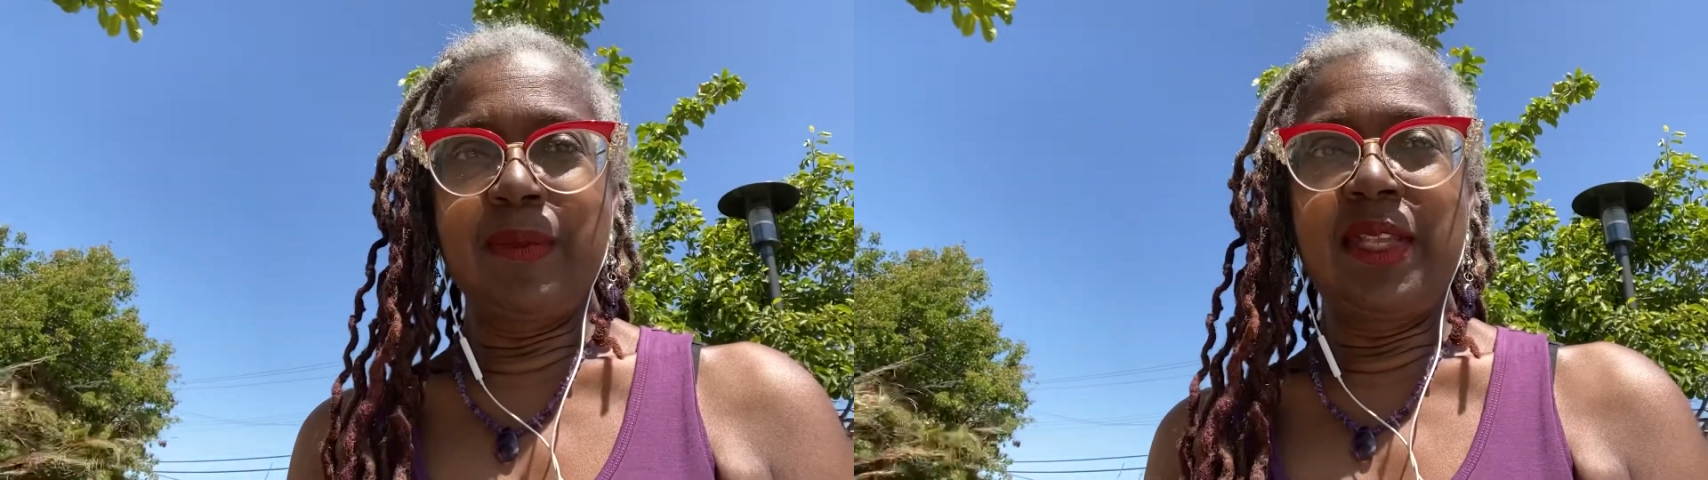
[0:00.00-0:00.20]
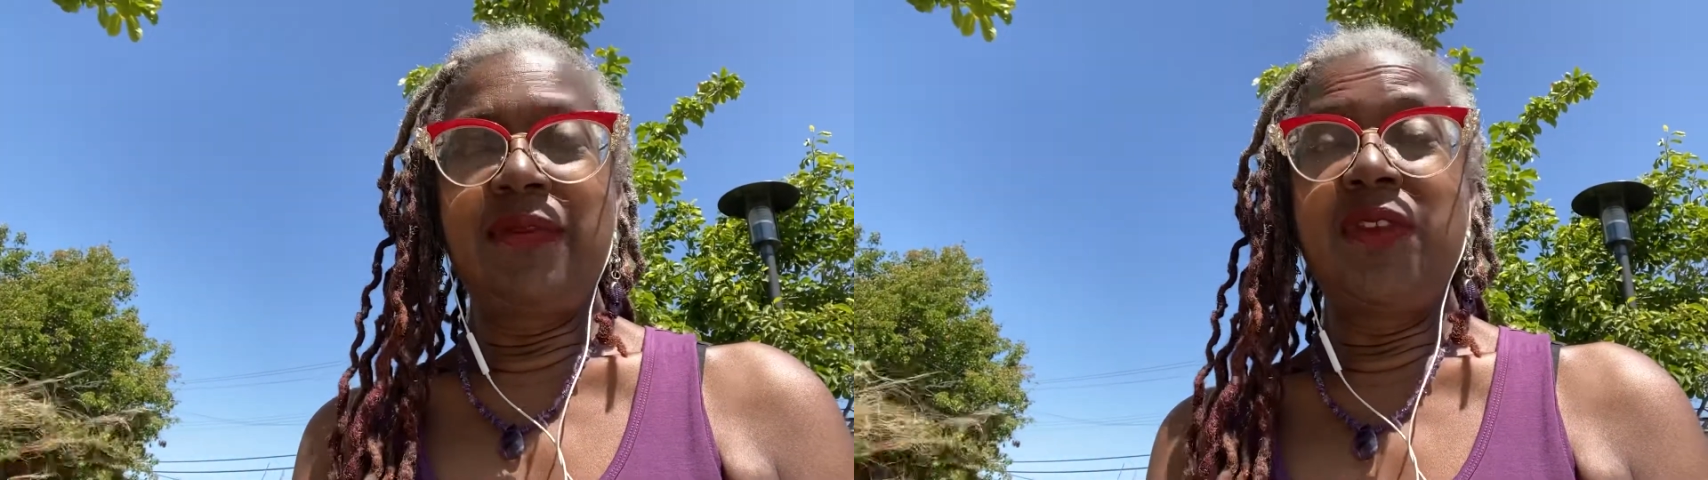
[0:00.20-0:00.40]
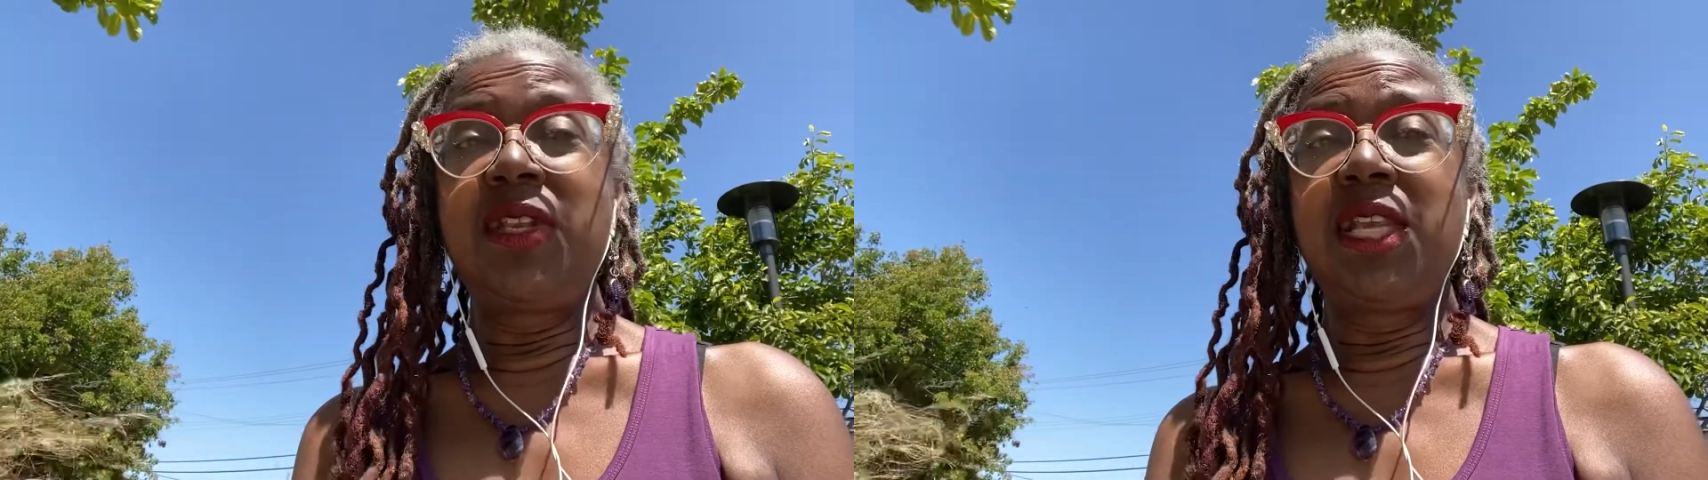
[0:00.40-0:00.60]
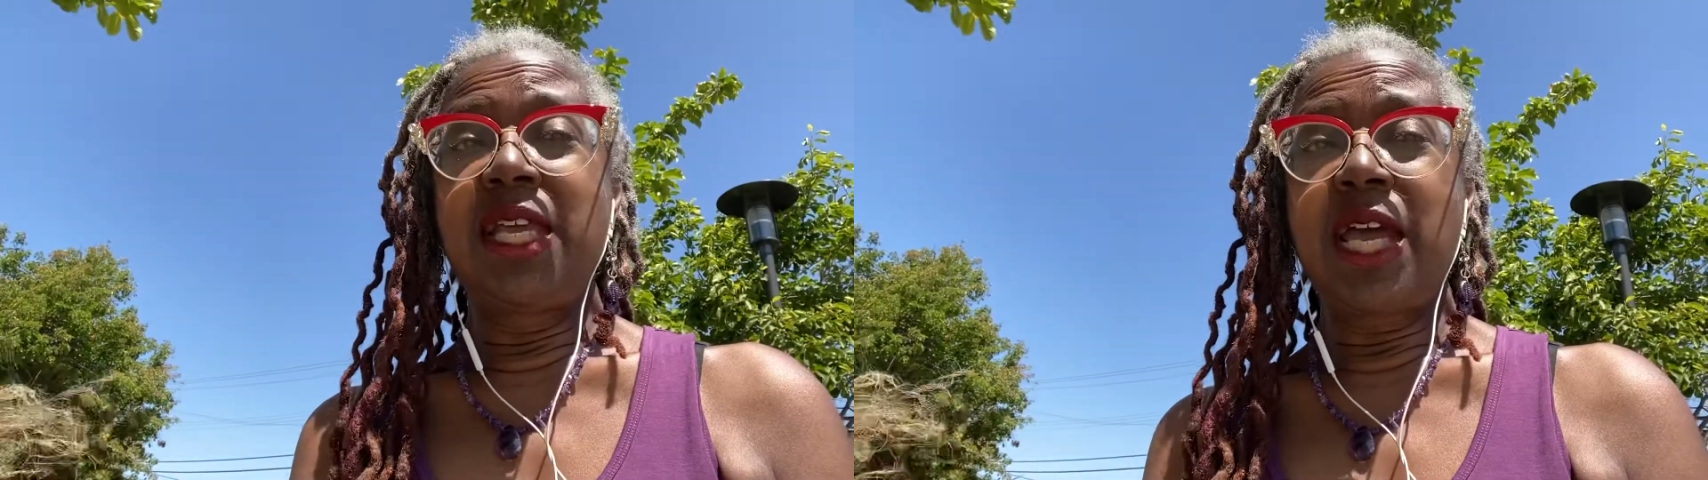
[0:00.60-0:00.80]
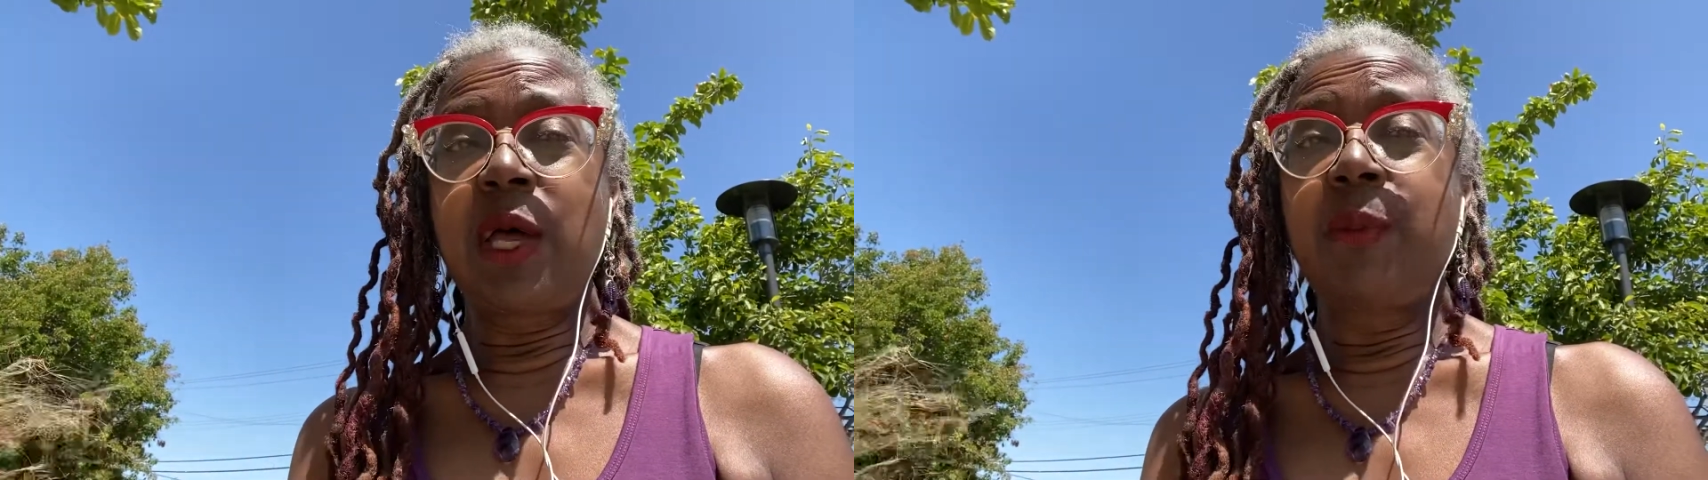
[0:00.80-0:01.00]
If you need
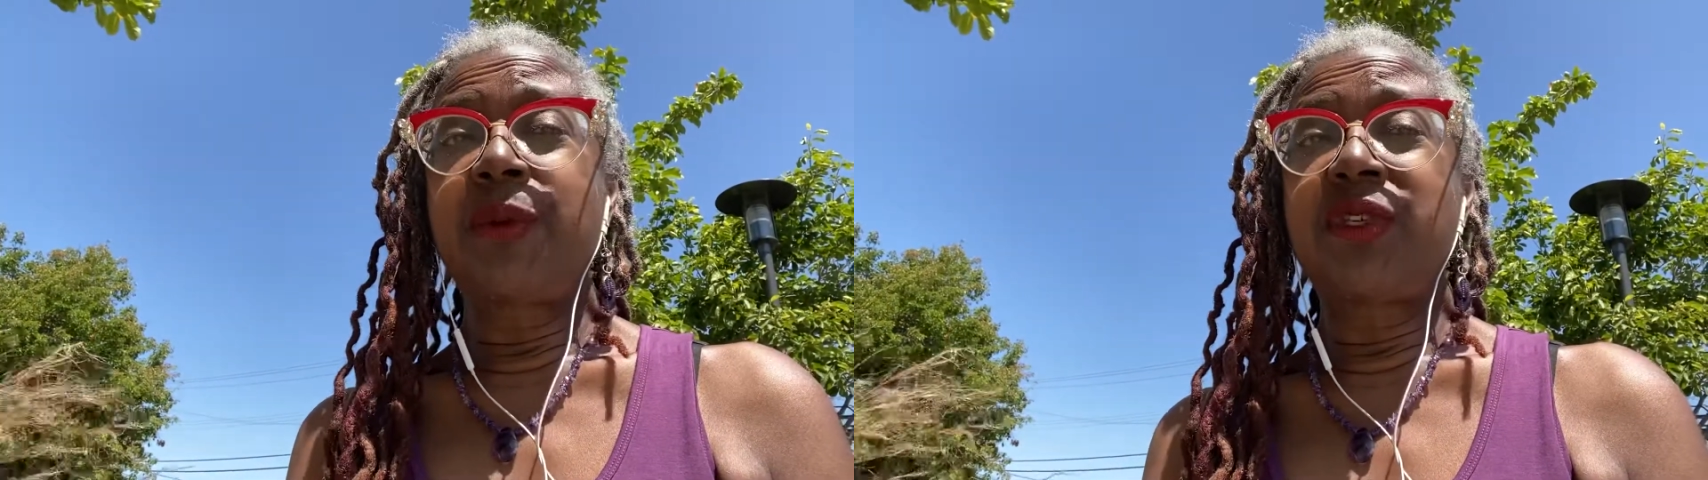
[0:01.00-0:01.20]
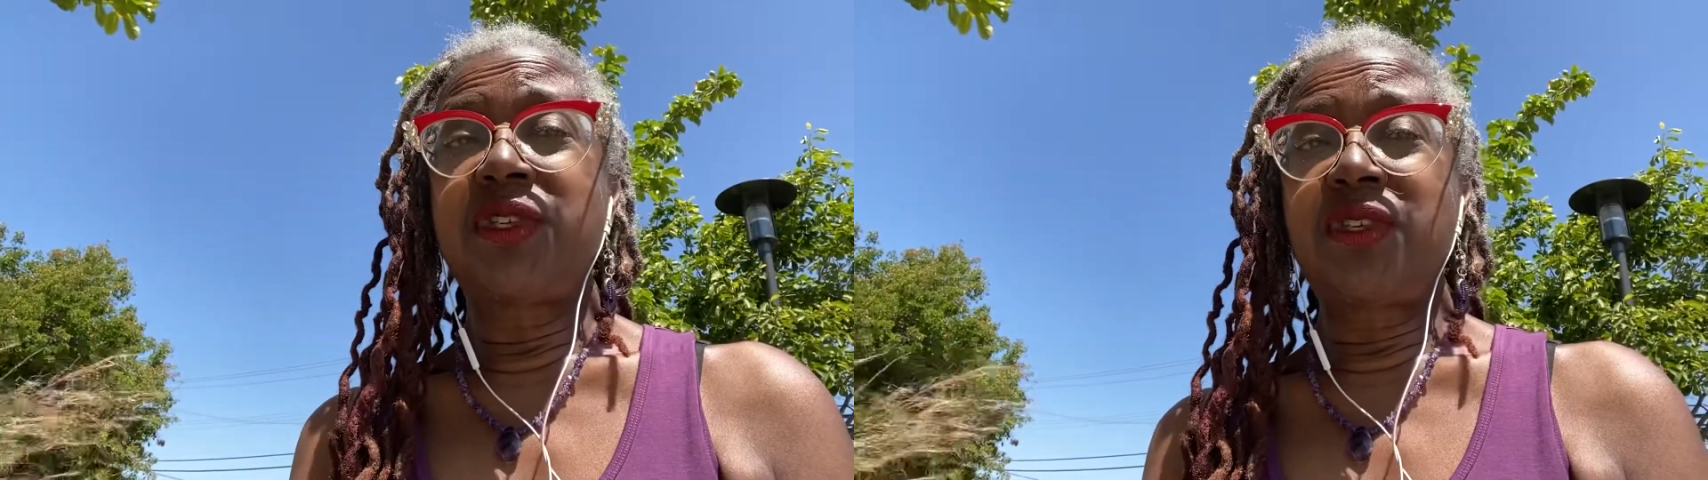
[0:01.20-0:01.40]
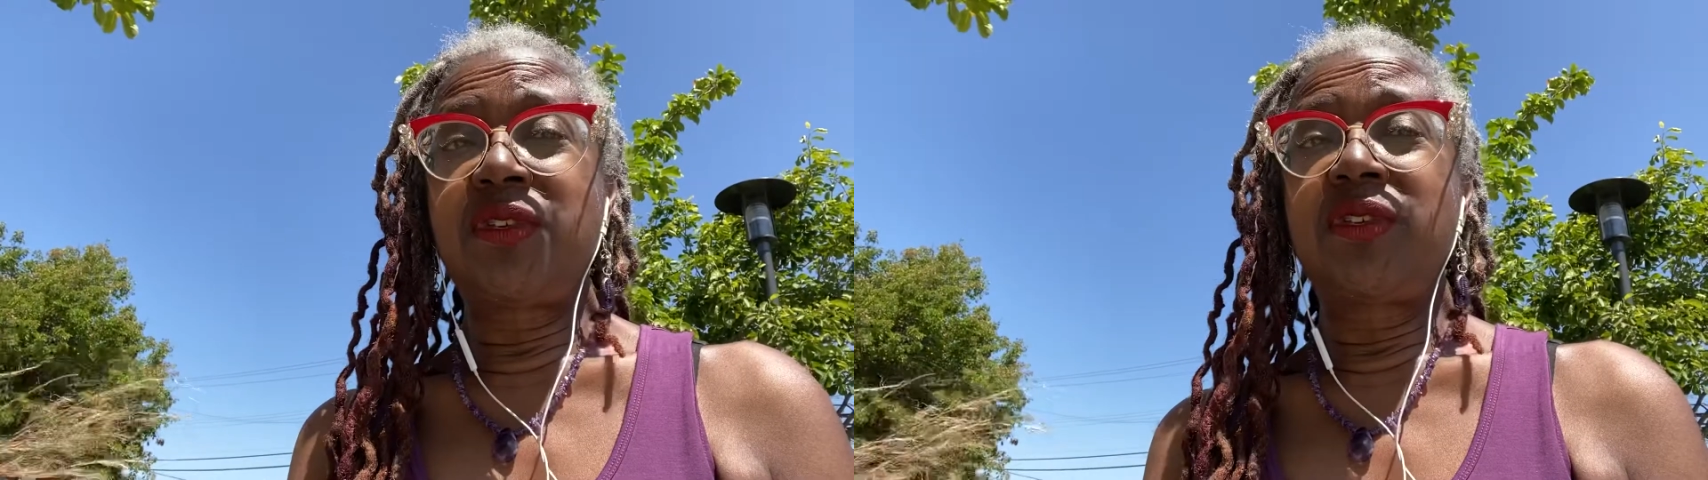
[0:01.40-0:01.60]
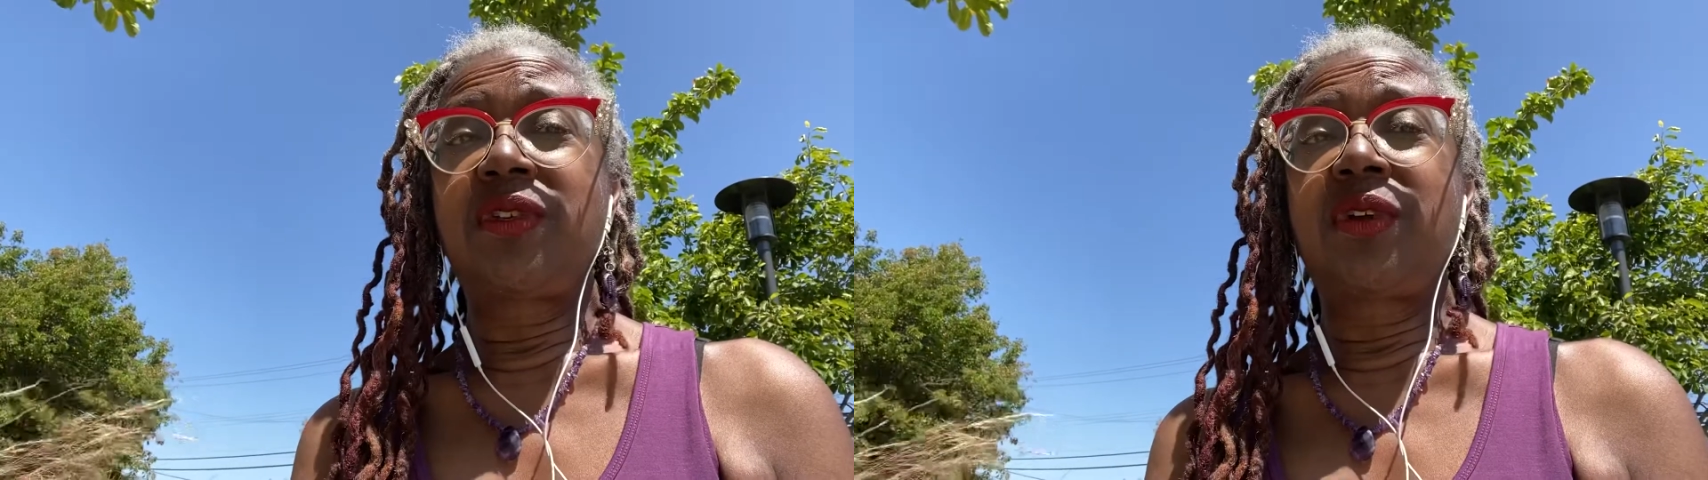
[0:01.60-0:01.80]
help or assistance or